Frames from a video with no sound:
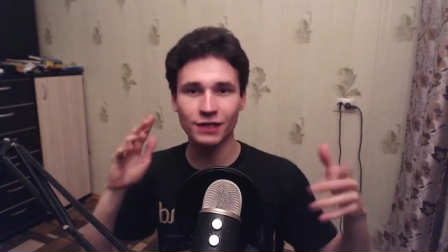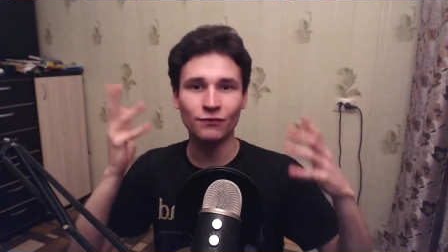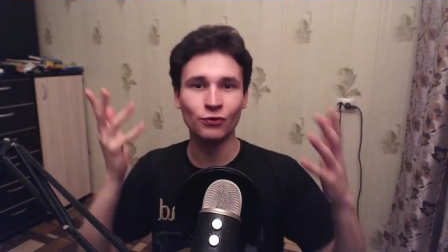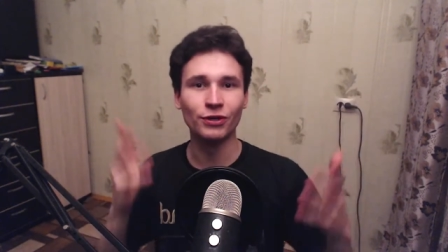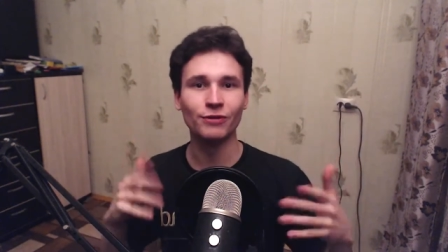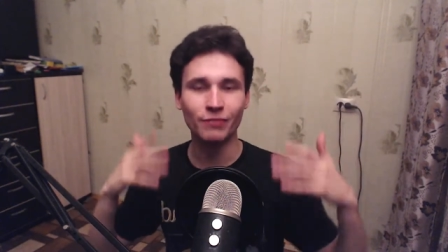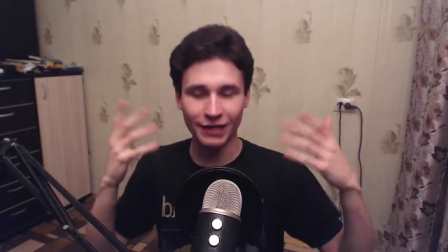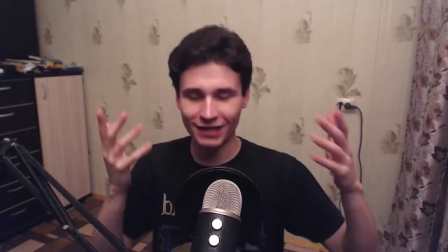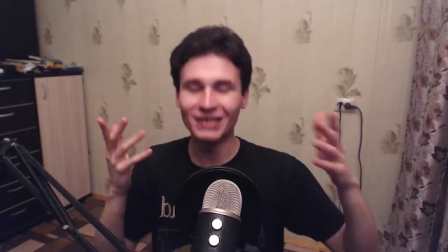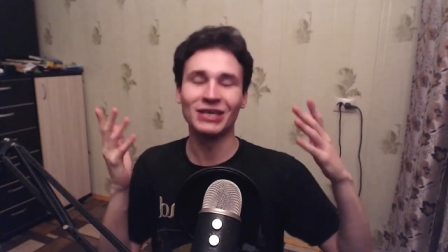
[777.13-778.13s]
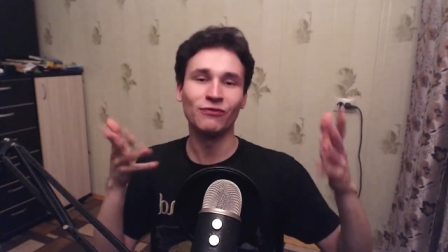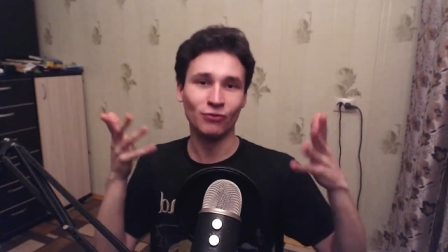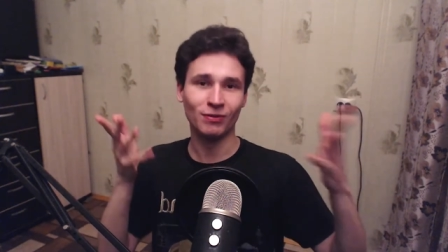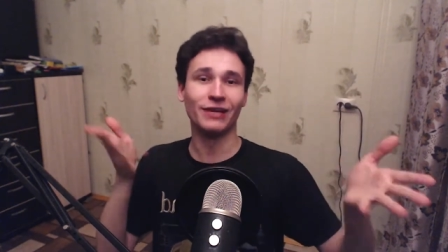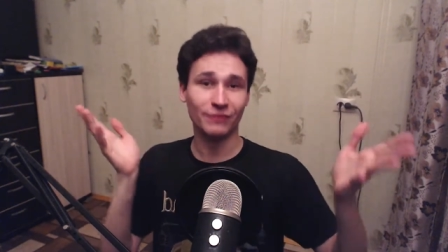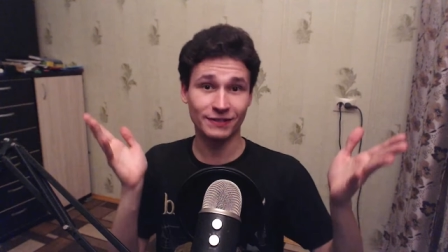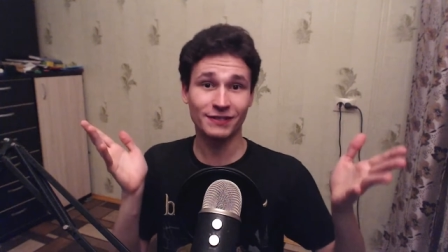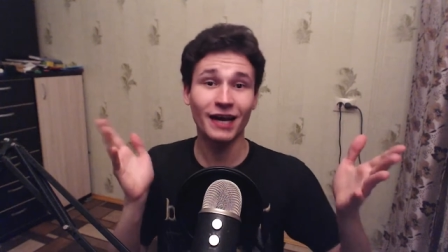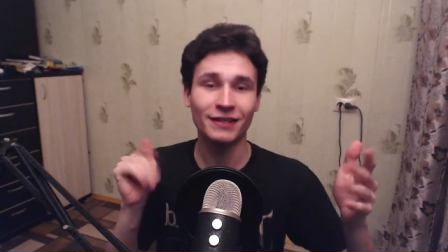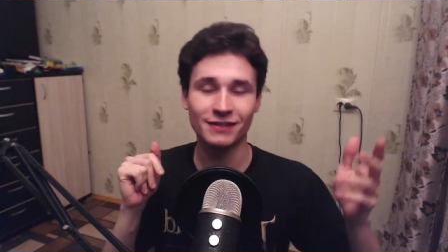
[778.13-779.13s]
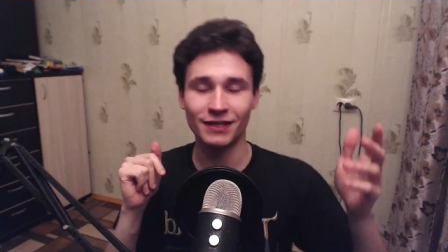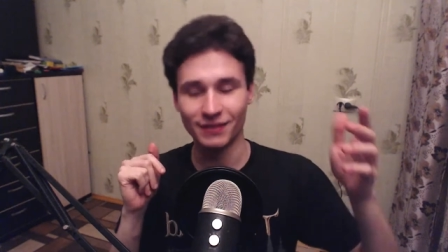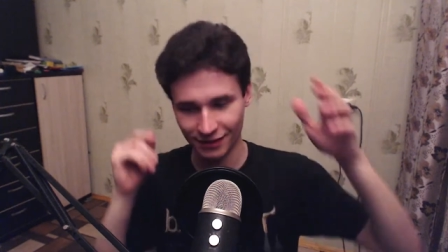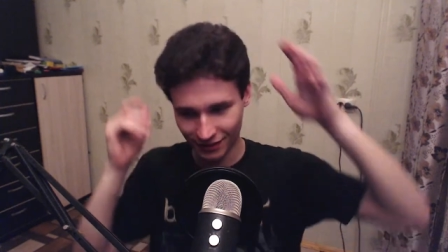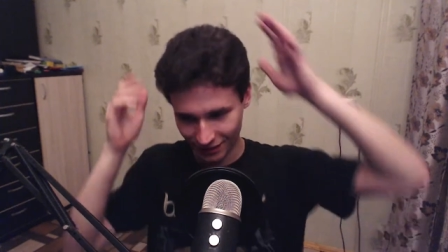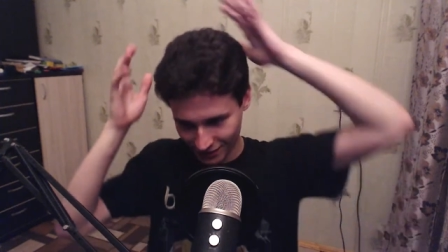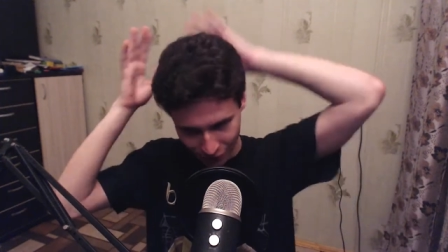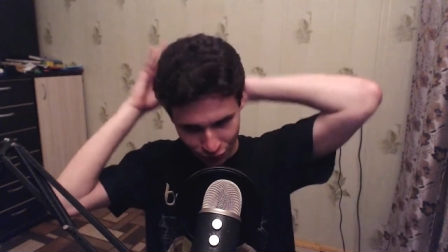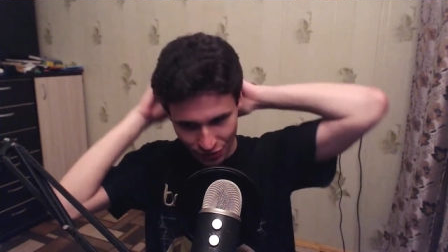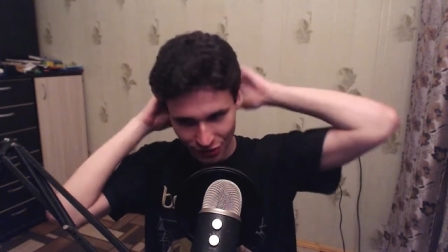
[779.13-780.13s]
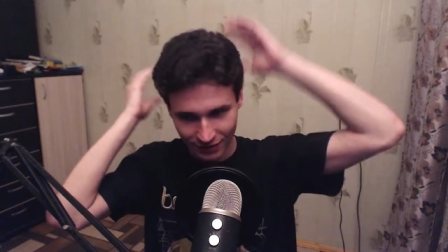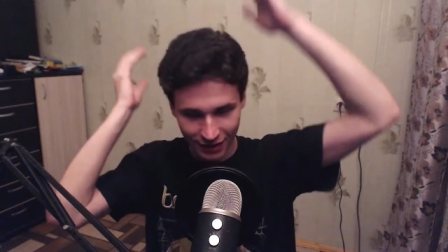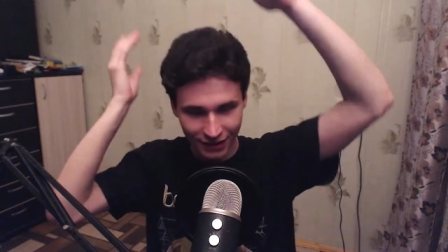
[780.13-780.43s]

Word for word: If we if we believe in science, yes, it is uh, with it.